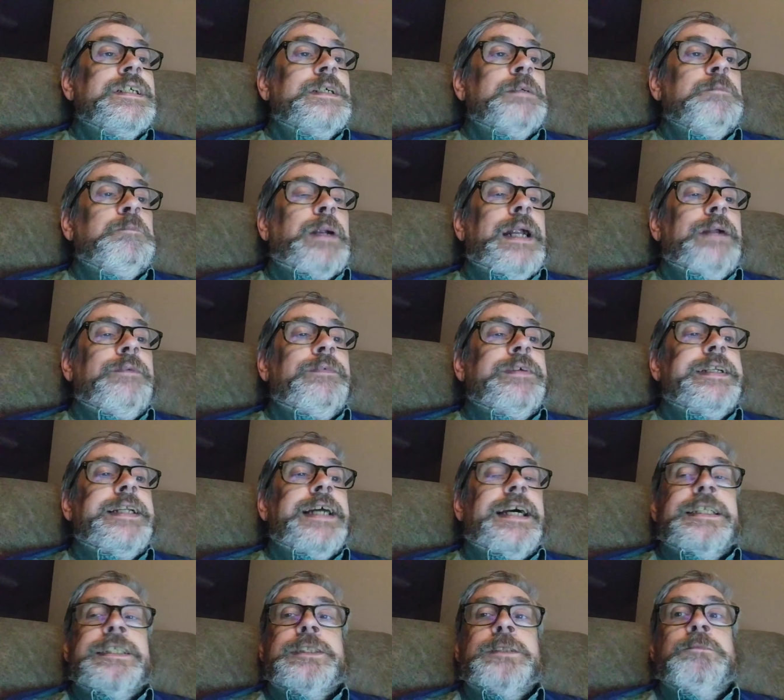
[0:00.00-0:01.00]
Probably
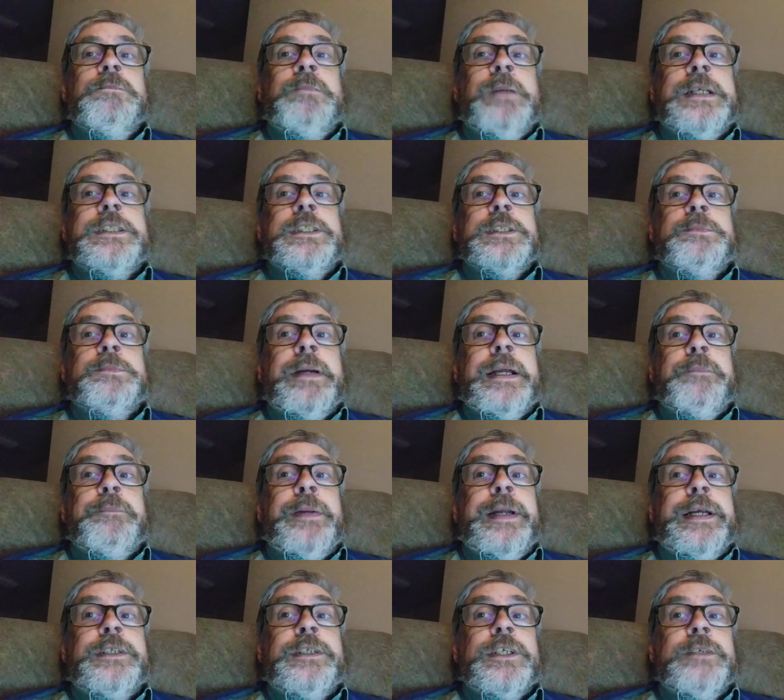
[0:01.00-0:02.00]
not as much as my
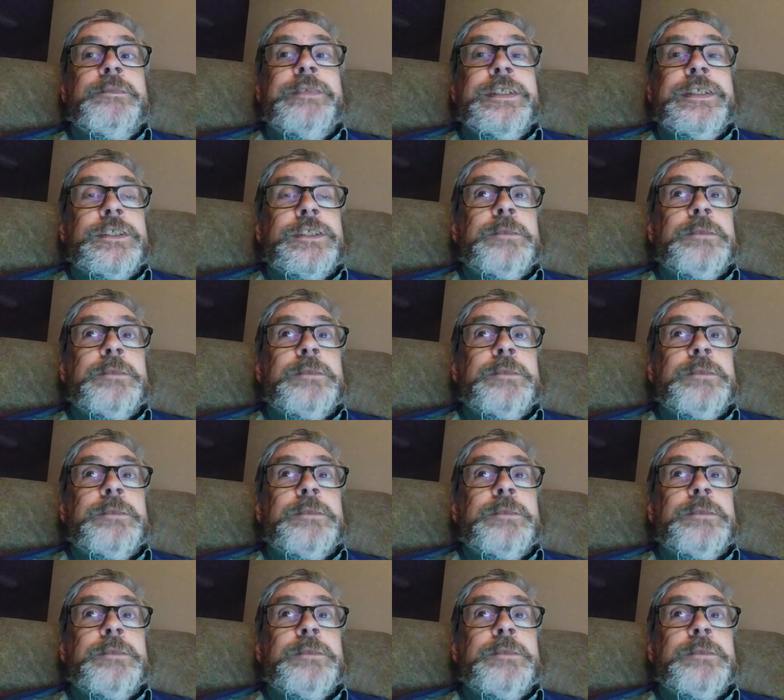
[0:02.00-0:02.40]
Petra music.